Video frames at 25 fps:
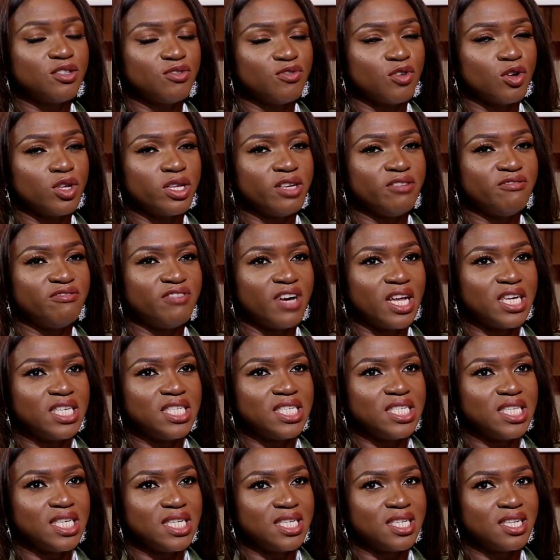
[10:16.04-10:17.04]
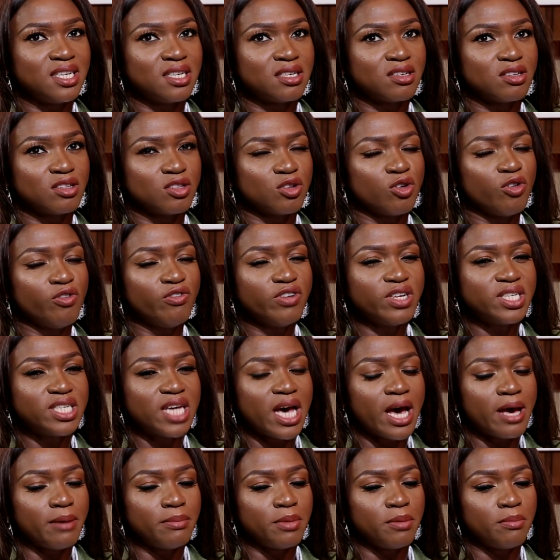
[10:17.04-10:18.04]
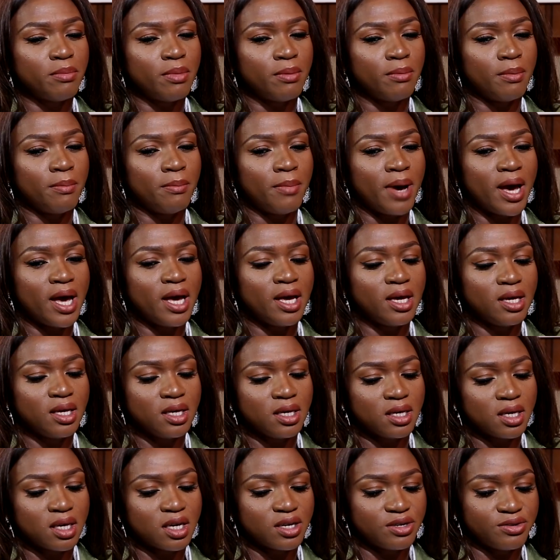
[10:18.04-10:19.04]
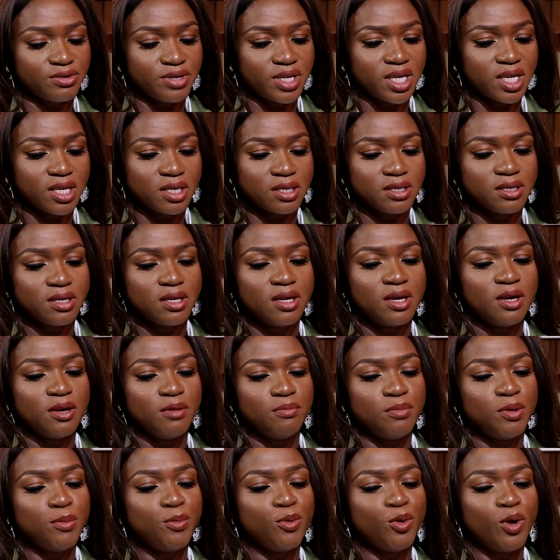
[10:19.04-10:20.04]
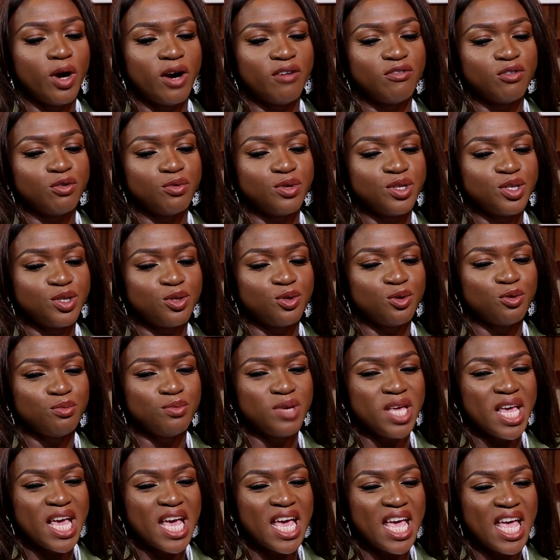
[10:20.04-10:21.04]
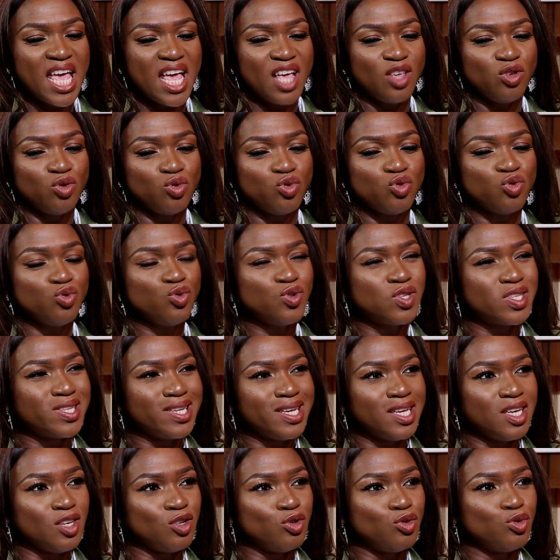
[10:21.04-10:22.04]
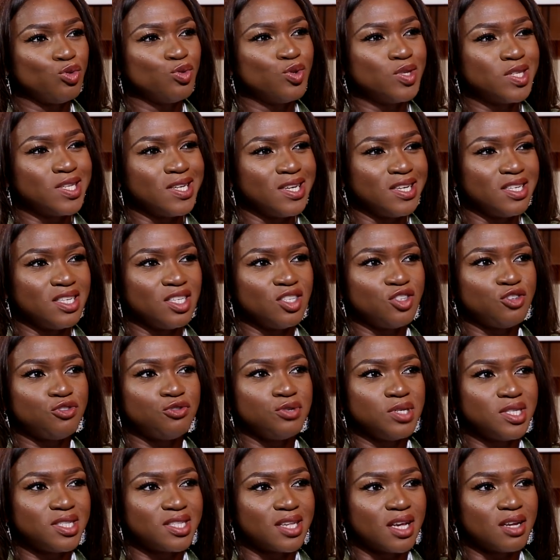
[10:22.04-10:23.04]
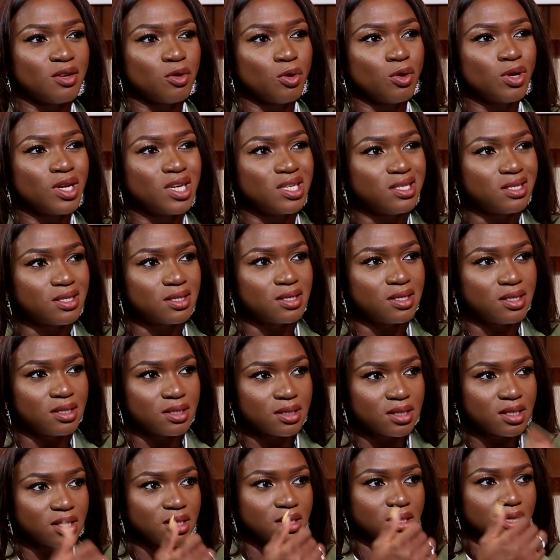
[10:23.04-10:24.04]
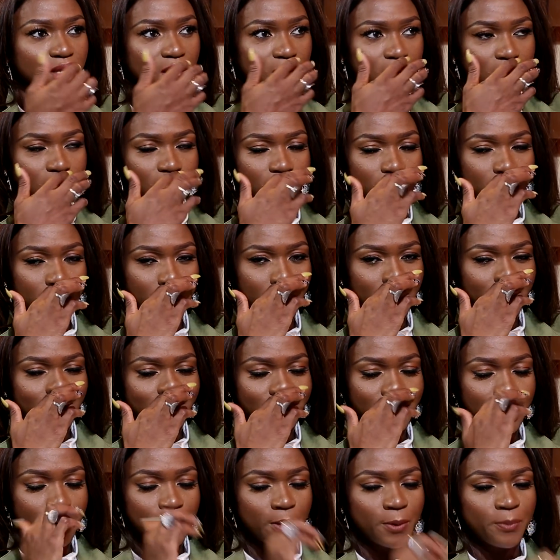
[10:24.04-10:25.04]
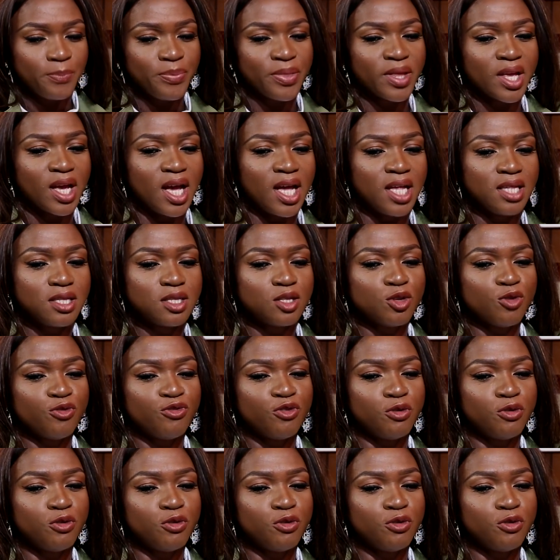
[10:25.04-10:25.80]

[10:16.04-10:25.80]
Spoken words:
First of all, it validated, because over time in my career, people have always told me, you too sing, the streets are not listening, things like that. And